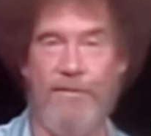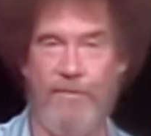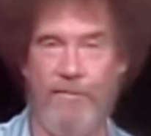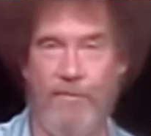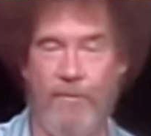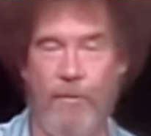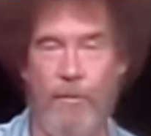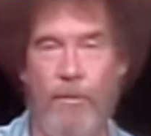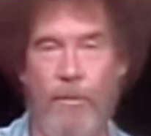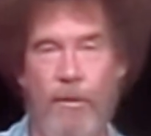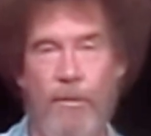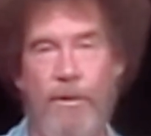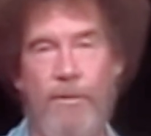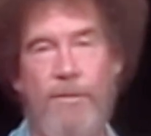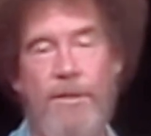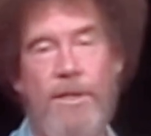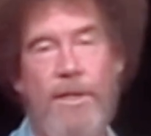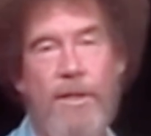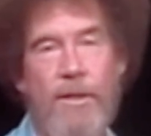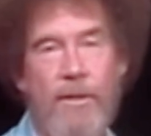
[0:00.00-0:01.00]
from all of
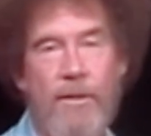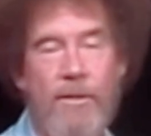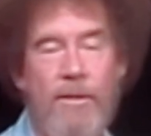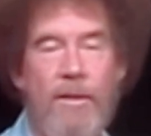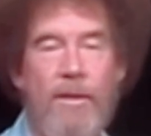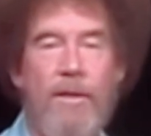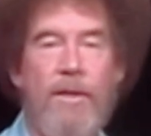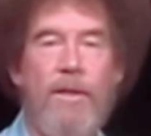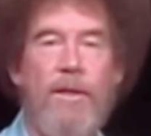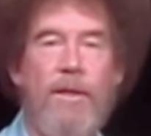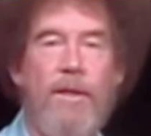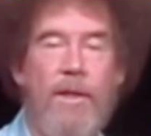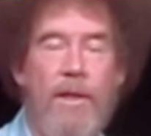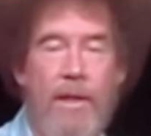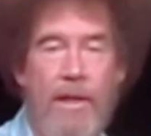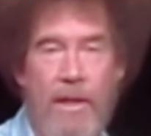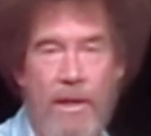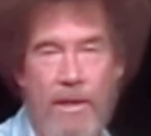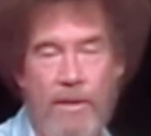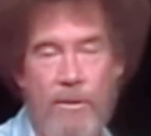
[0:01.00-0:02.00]
us here, I'd
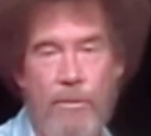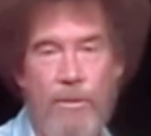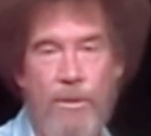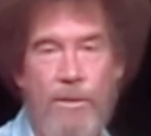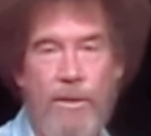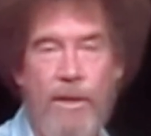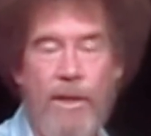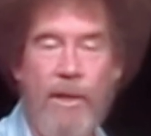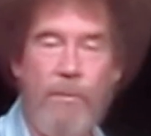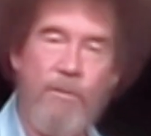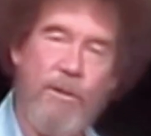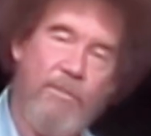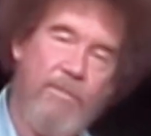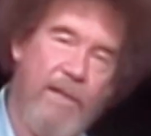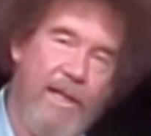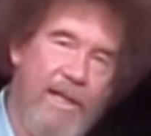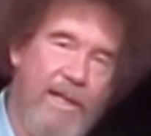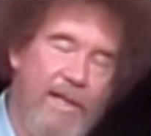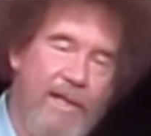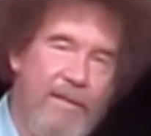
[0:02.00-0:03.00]
like to wish you happy
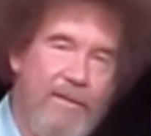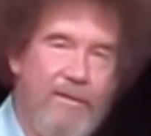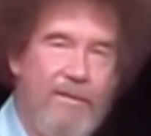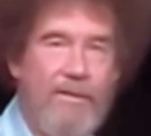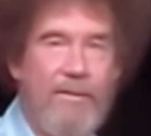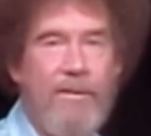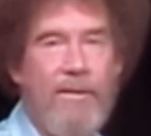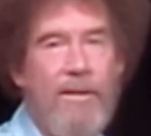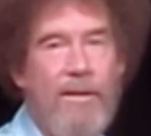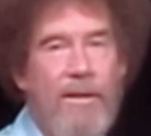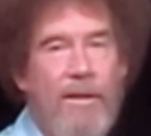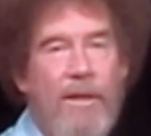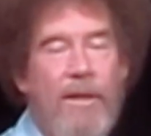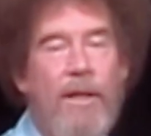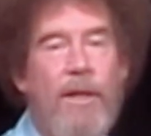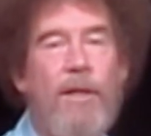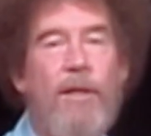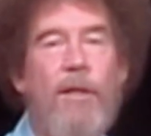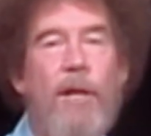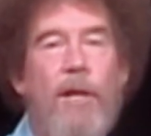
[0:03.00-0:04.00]
painting,
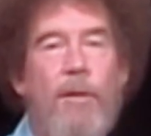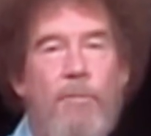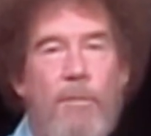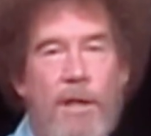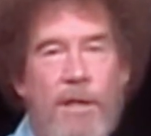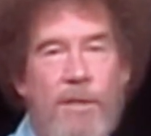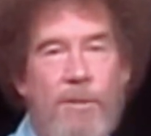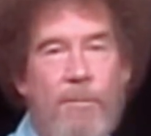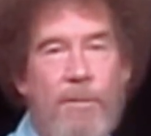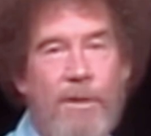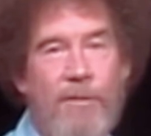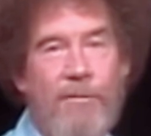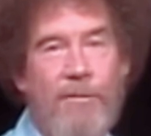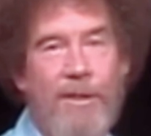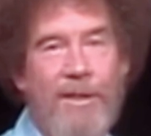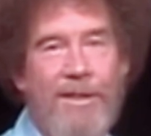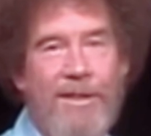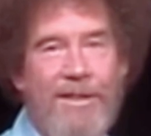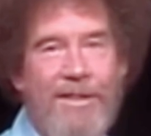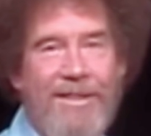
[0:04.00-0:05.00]
and God bless you, my friend.